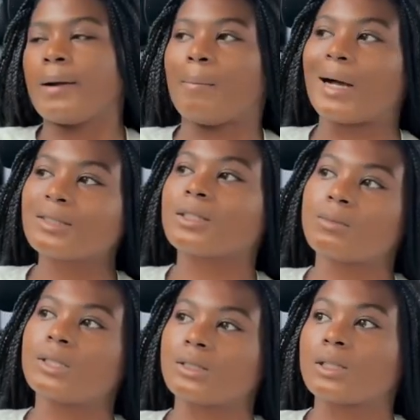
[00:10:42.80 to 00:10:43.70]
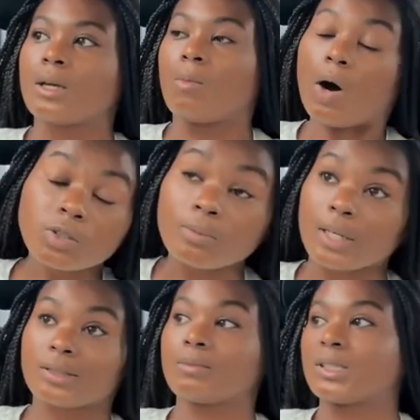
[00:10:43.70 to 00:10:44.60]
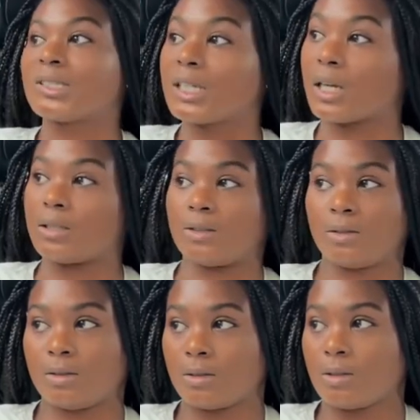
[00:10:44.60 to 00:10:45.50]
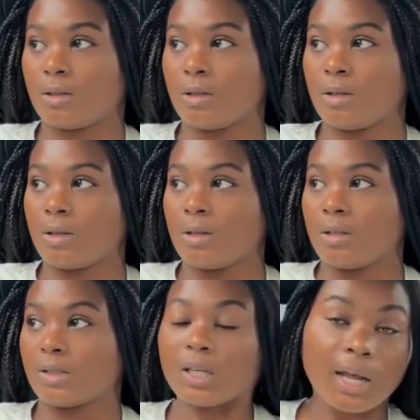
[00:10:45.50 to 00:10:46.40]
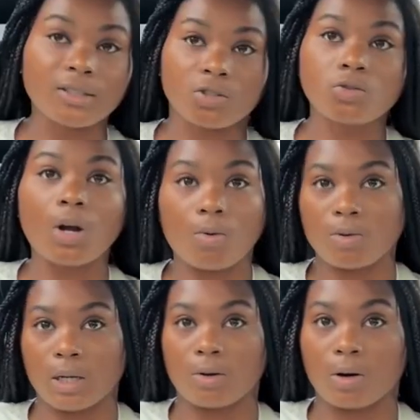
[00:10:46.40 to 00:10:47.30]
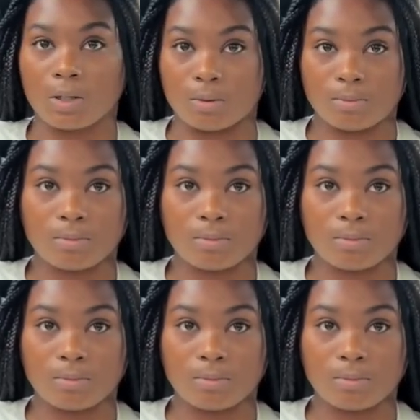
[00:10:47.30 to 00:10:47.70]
My siblings, most of my siblings, teenagers. Teenagers you don't want to let grow up.